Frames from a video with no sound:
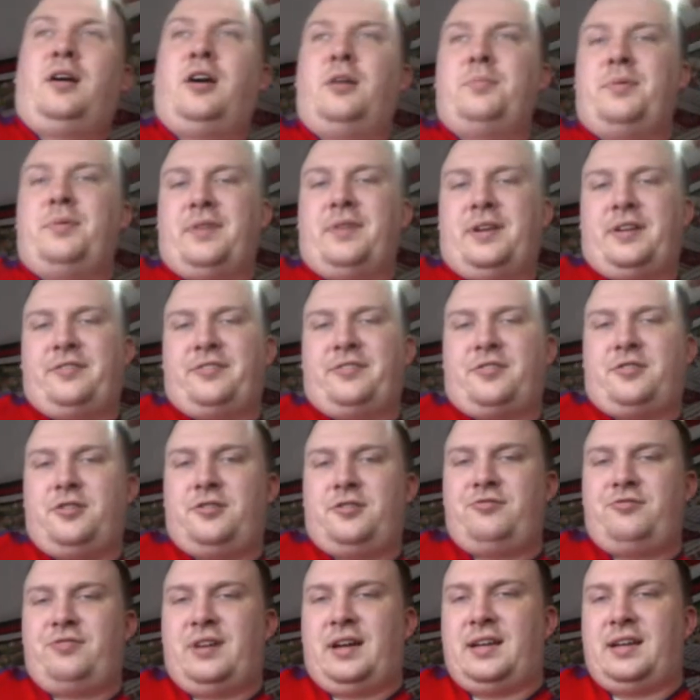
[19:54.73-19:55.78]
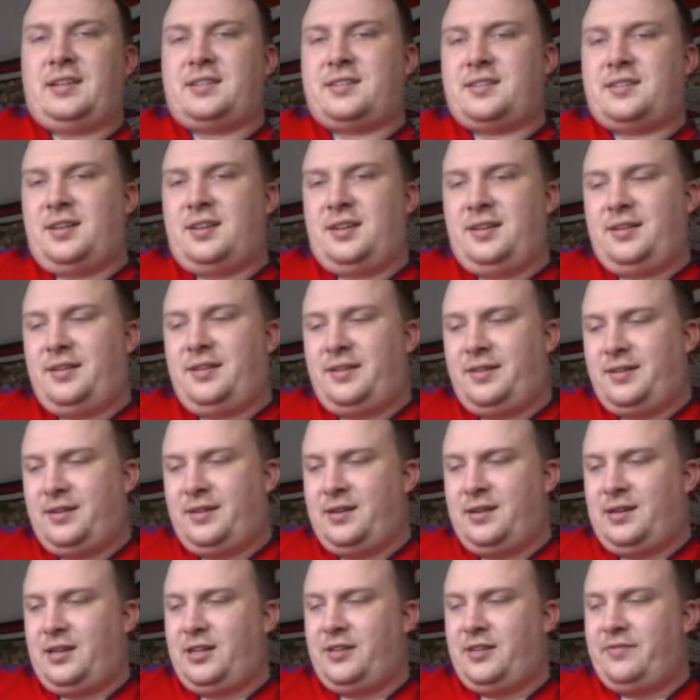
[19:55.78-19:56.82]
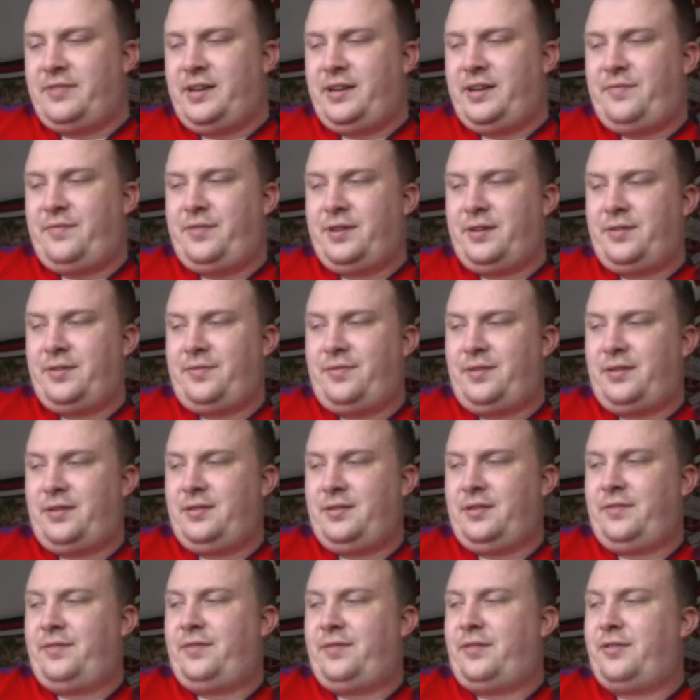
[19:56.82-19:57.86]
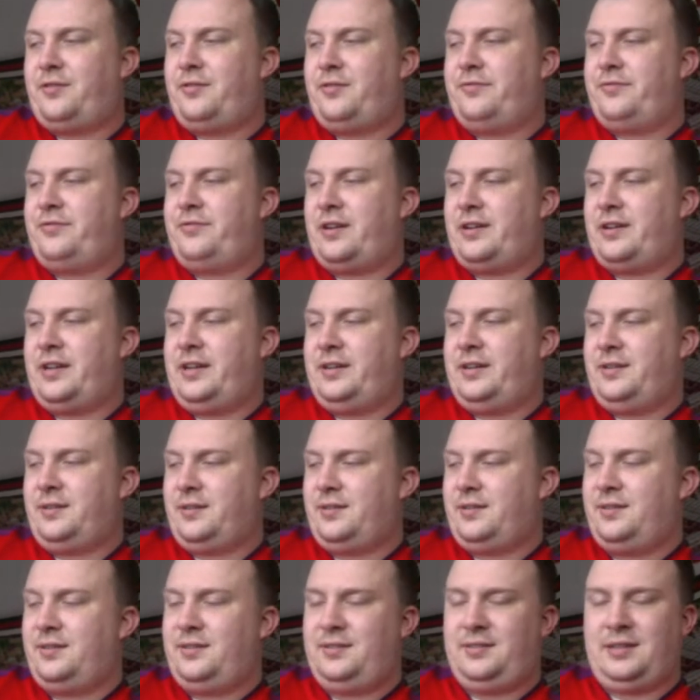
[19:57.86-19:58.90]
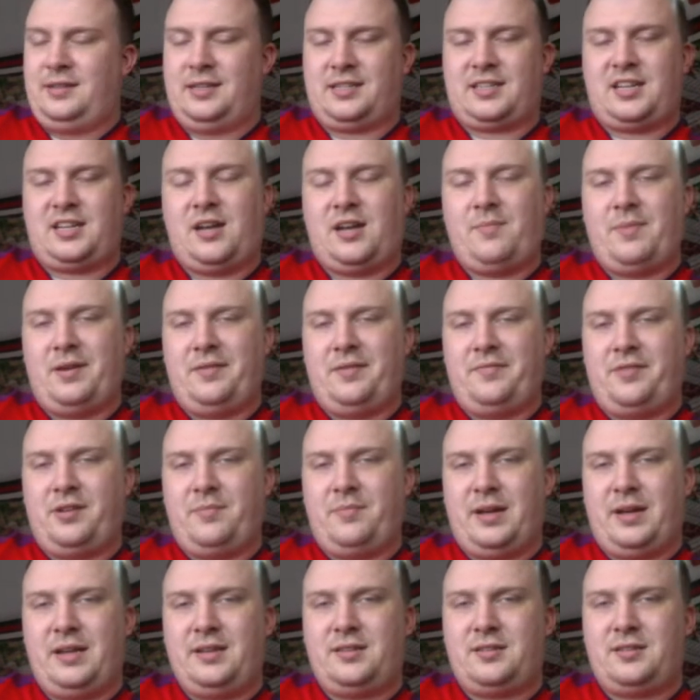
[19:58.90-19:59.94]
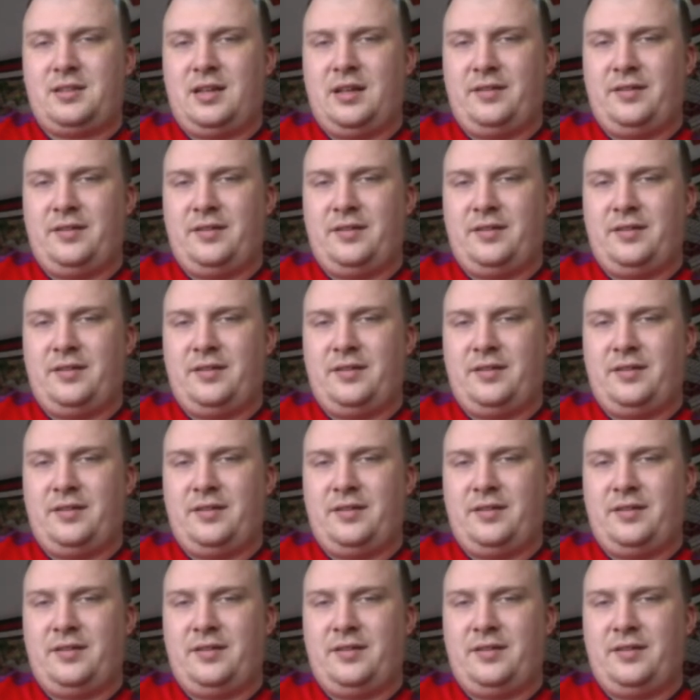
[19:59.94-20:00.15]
you've had a good rest, and now you're ready for the final run-in that's coming for the men's